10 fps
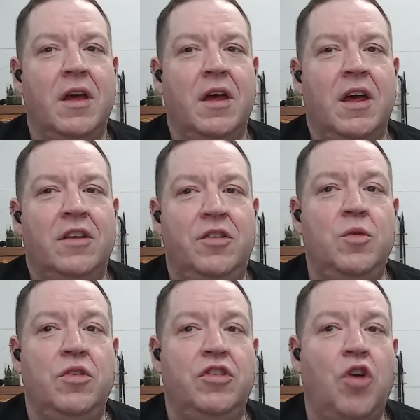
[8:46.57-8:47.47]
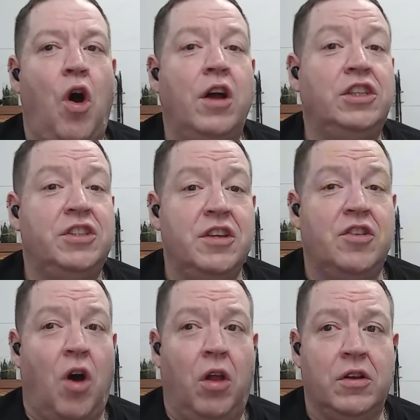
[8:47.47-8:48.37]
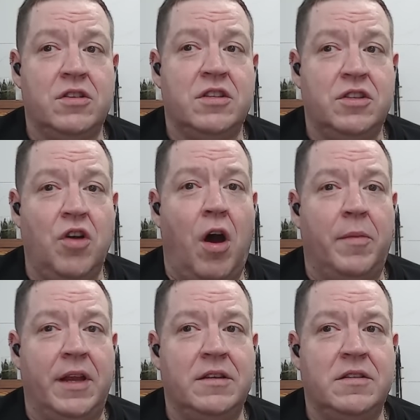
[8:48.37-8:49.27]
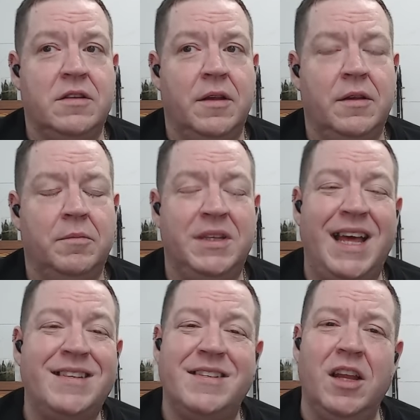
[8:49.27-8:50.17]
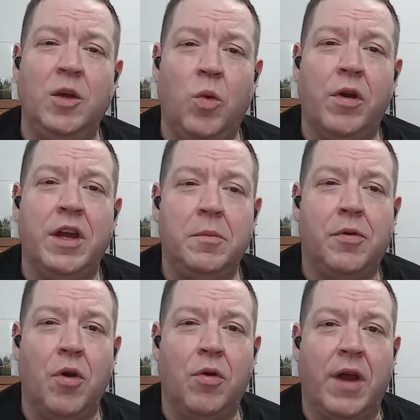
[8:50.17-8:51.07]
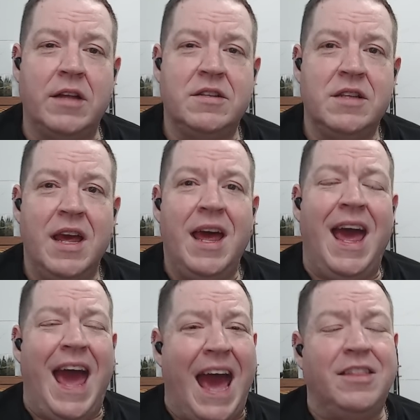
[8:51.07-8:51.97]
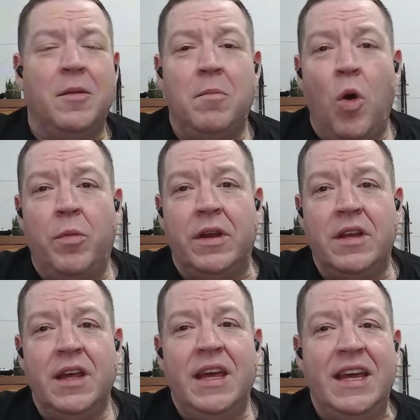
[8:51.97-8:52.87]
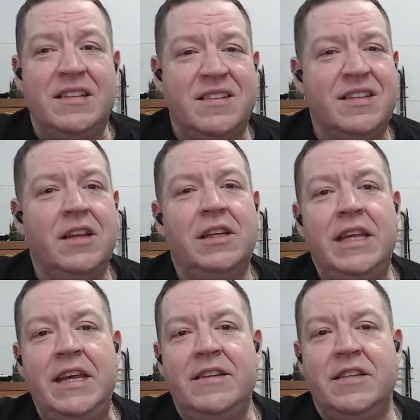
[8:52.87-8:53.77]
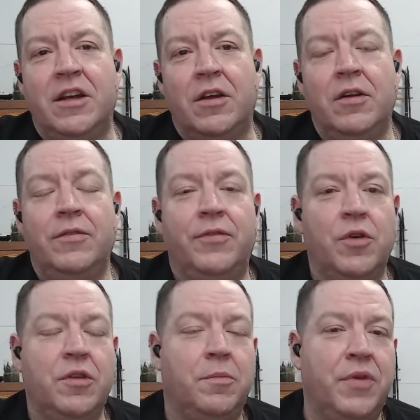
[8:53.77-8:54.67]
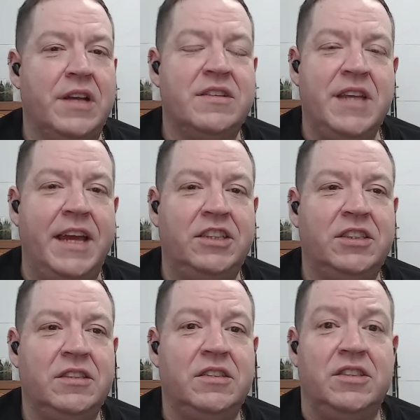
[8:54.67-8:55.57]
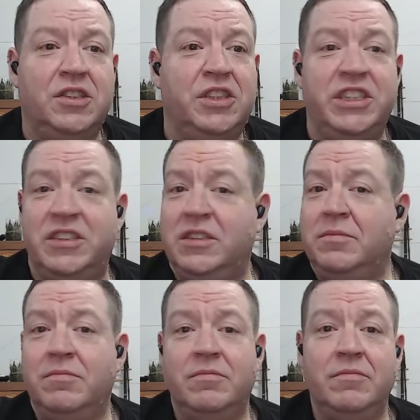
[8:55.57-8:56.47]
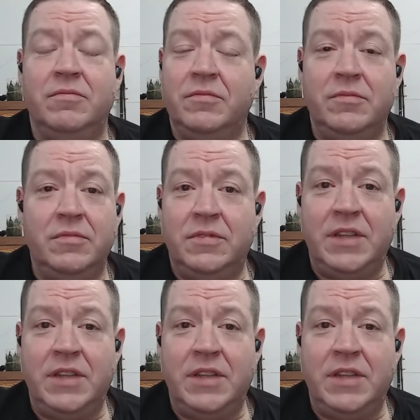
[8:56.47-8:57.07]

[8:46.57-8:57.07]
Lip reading: to dodge the dollar's dominance. But that's still a work in progress. At the moment, it's still easier for the BRICS nations to just take